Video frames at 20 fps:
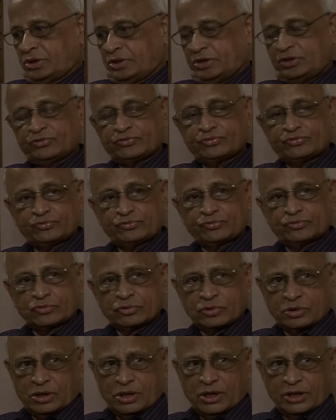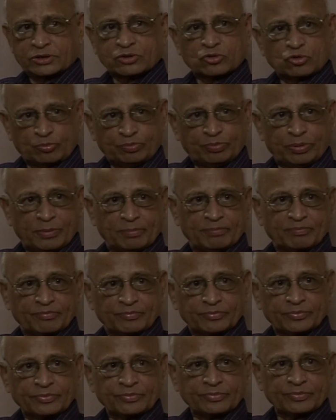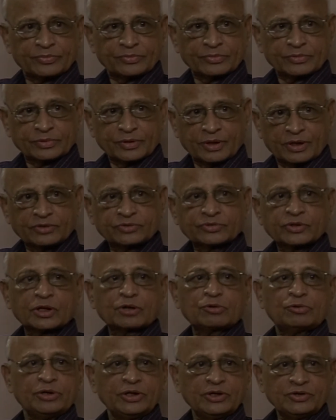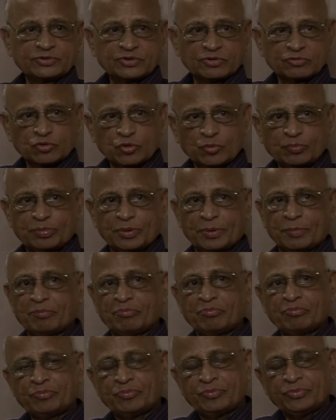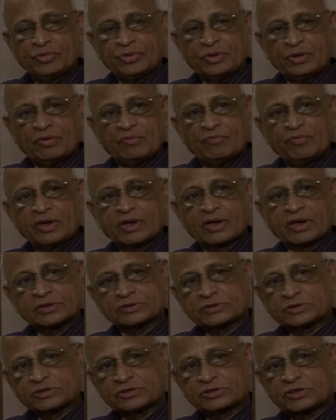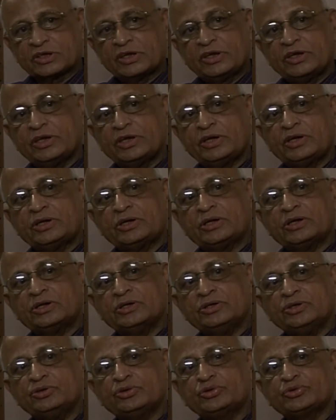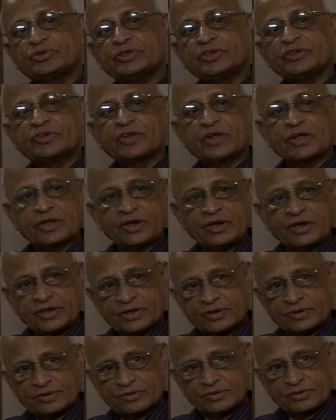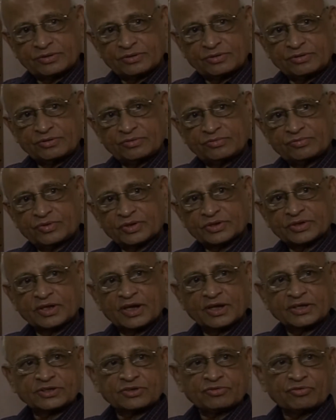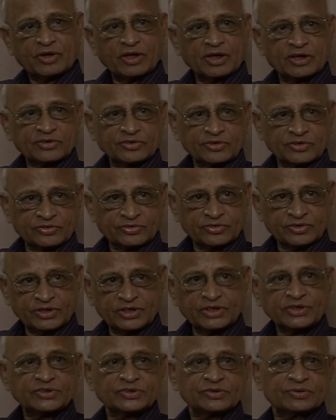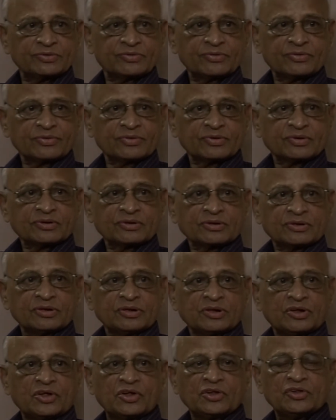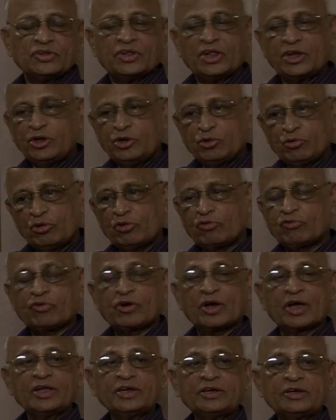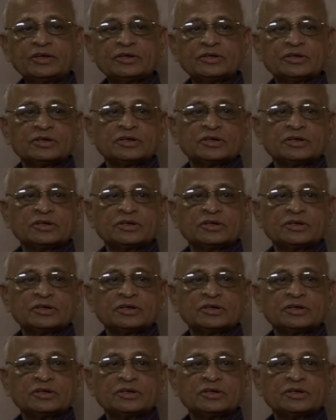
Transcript: If at Kuppam and surroundings of Kuppam, we consistently use the technique for the next five or six years, then you will find